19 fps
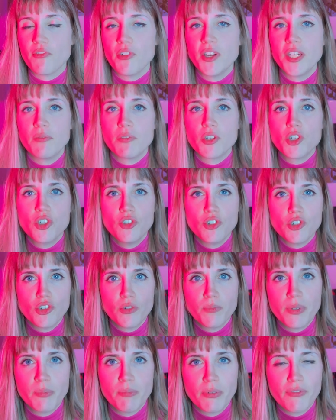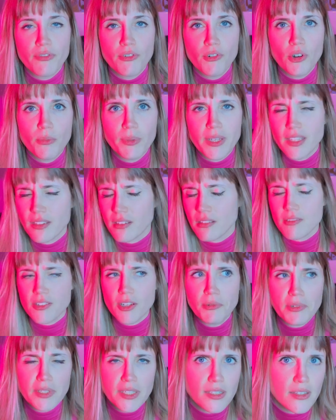way in which you should be performing, you know,
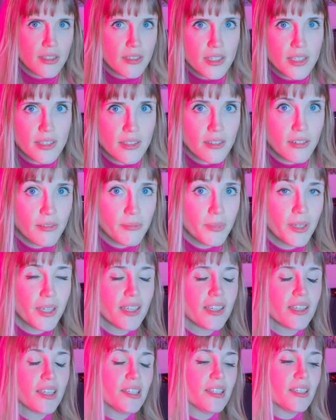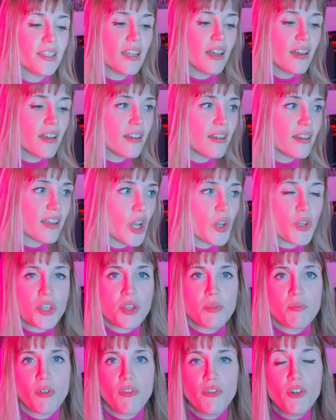don't listen to them
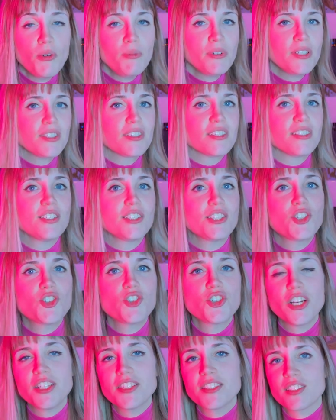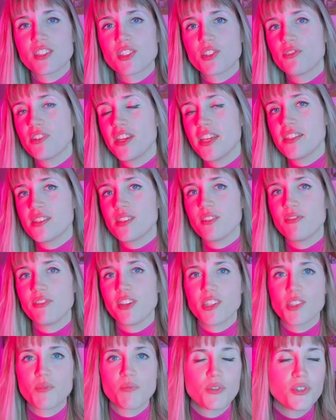because uh, performance is just as creative
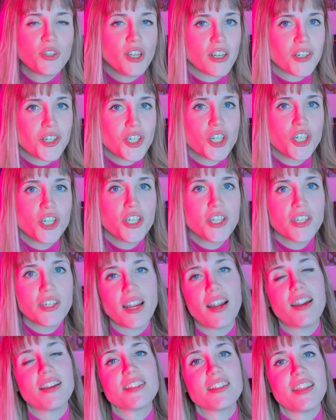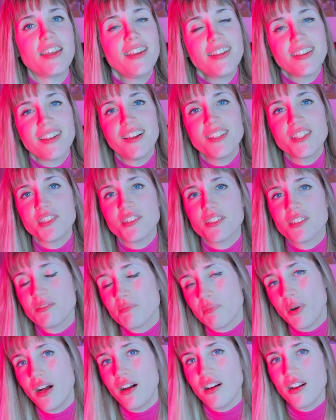as production and any other
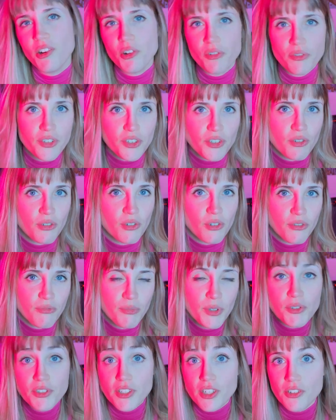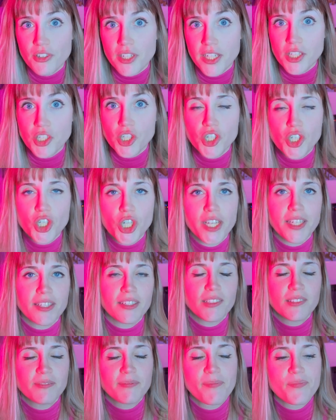part of the sort of music creation
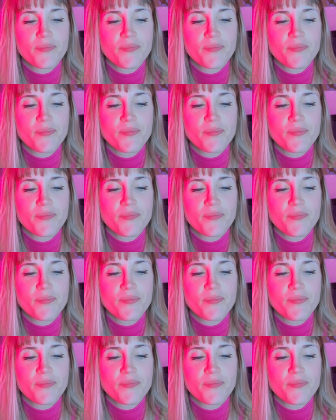chain.